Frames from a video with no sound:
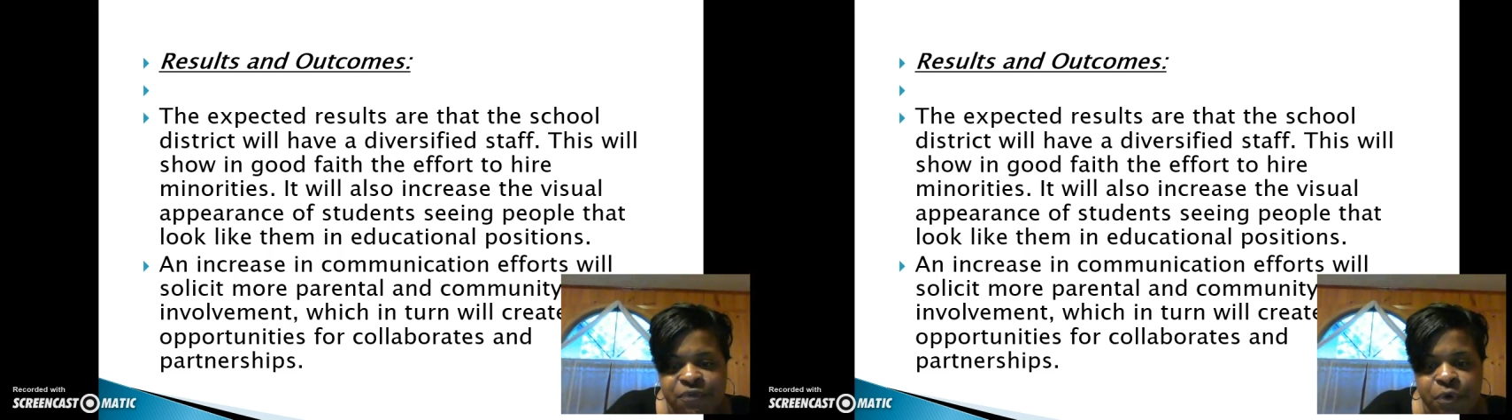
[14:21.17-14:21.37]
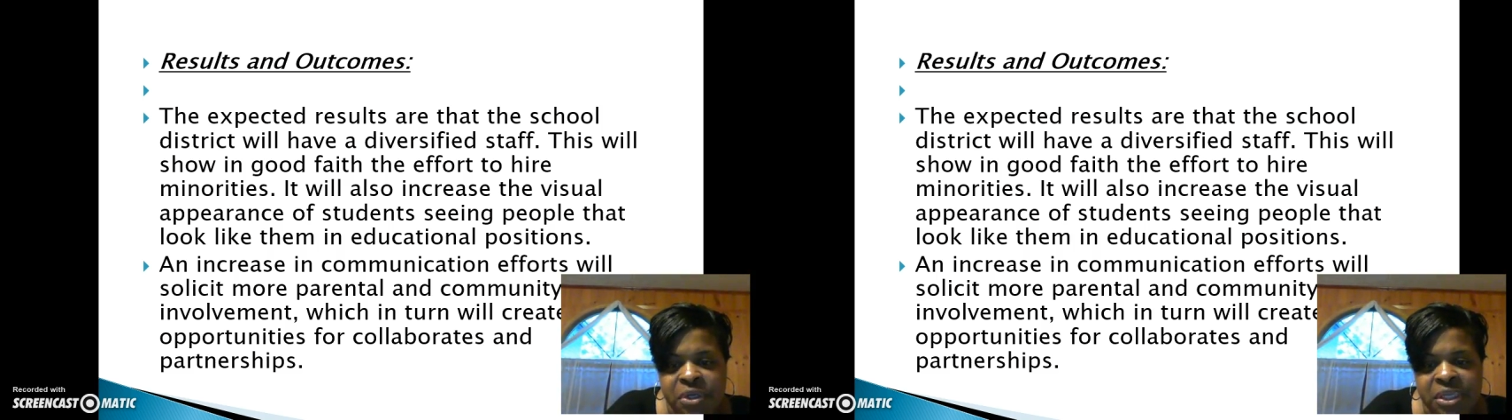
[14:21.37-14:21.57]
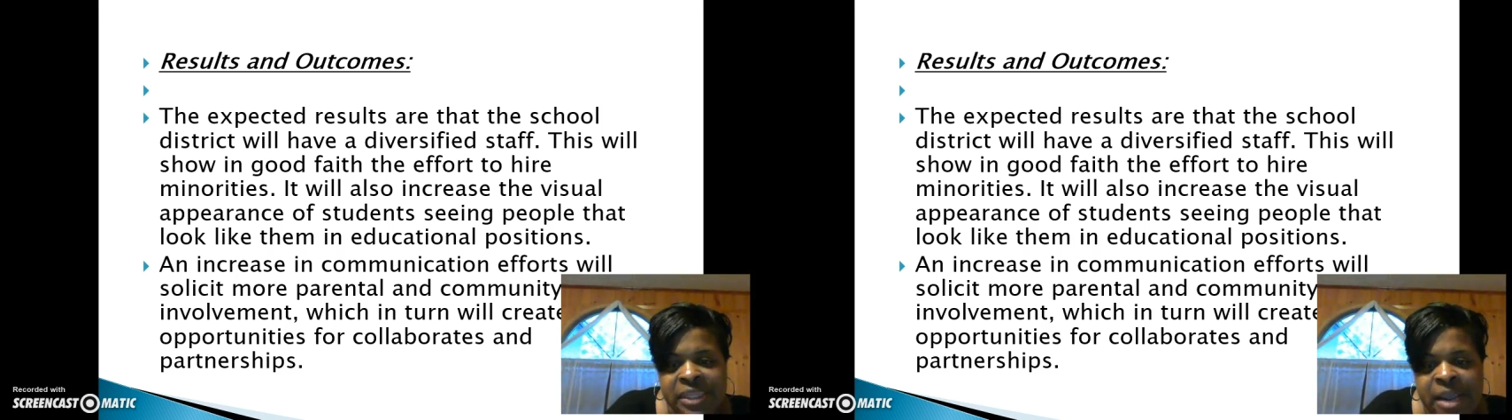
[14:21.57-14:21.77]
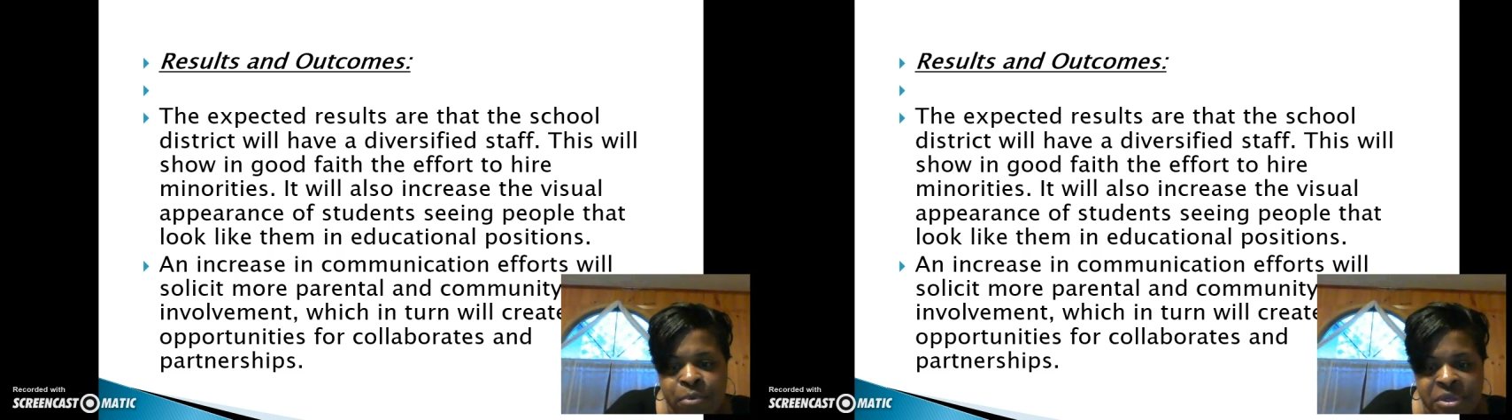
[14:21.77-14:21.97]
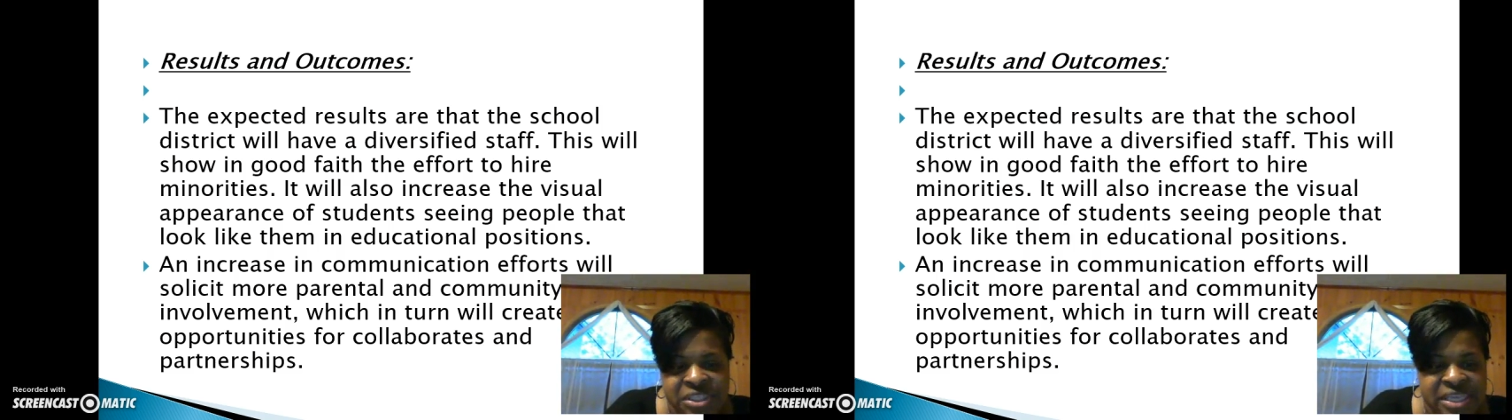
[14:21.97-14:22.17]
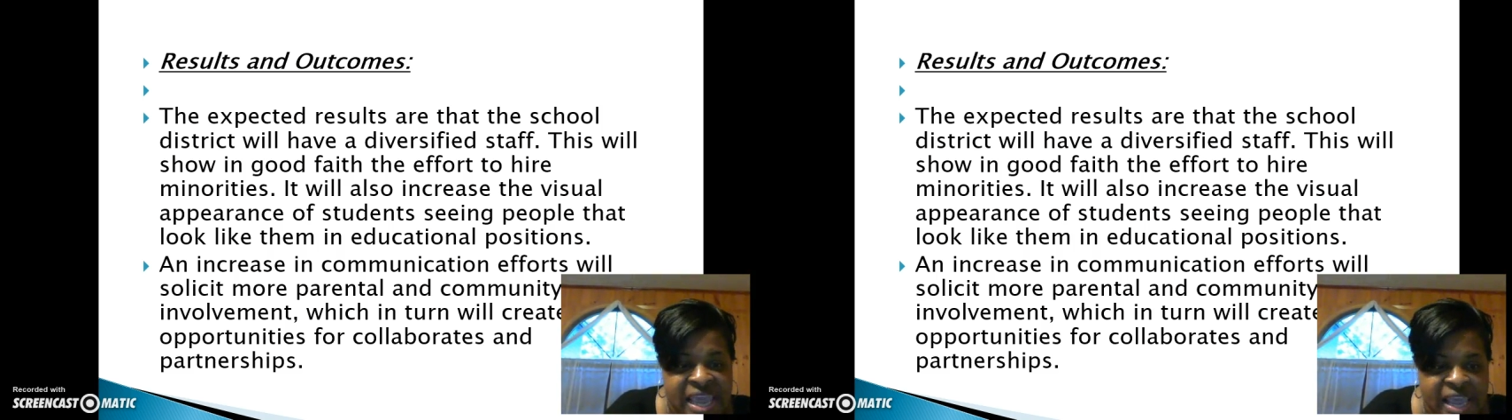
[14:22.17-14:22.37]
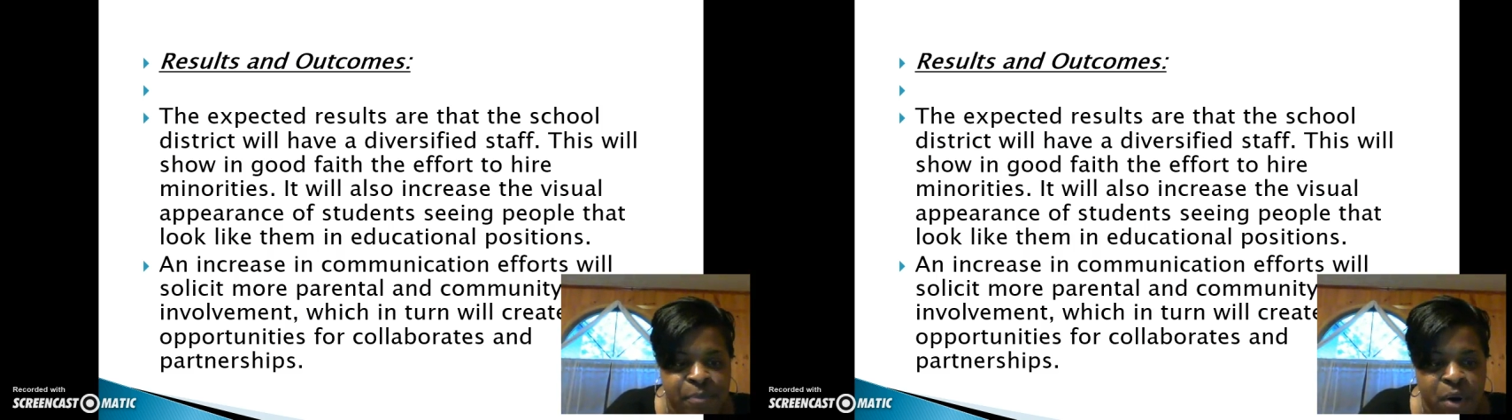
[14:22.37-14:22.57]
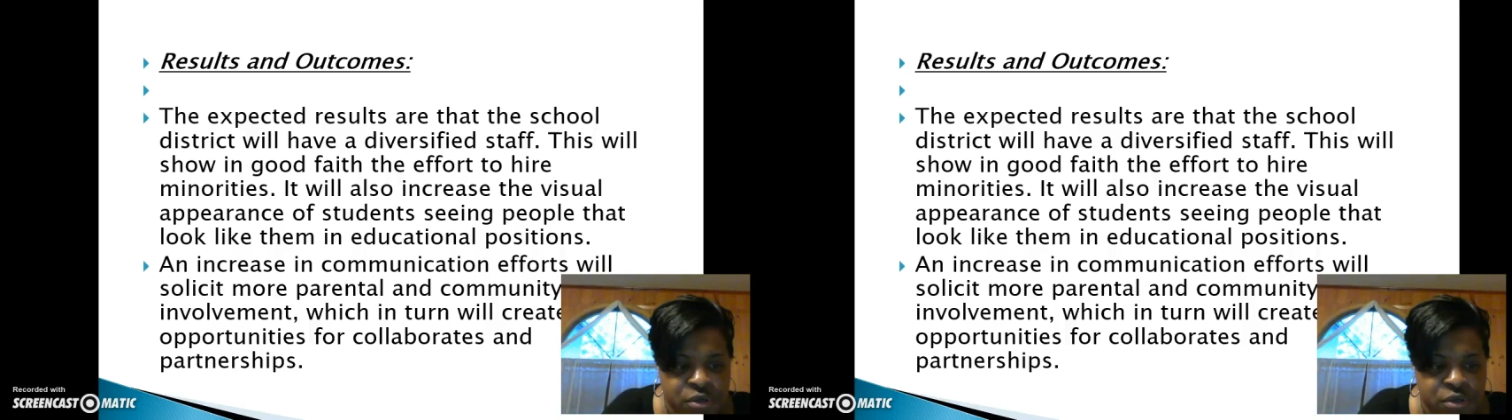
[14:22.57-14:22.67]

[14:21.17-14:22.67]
for collaborations and